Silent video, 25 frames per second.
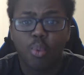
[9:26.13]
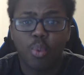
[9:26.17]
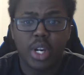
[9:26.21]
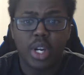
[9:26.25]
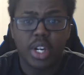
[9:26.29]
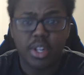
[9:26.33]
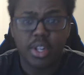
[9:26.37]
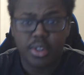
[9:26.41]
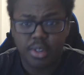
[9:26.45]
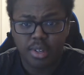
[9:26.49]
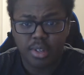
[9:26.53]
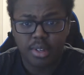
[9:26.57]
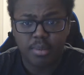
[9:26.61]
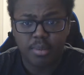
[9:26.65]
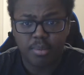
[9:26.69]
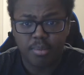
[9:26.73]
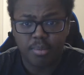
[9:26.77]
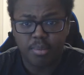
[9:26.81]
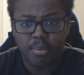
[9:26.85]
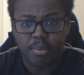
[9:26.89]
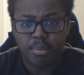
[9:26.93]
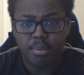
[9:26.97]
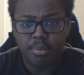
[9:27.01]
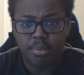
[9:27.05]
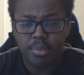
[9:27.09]
weird
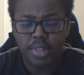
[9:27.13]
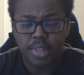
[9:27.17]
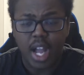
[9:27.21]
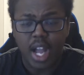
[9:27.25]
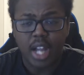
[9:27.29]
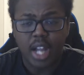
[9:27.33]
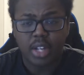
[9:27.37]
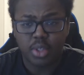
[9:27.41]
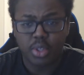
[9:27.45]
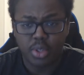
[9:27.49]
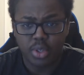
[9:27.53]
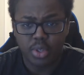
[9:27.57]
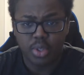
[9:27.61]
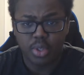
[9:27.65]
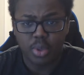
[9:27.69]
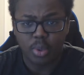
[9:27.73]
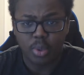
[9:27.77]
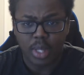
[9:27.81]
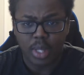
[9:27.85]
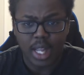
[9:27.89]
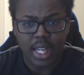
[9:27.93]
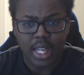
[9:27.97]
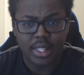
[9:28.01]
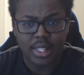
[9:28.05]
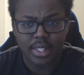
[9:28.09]
doctors
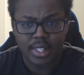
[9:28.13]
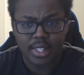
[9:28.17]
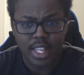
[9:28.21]
who like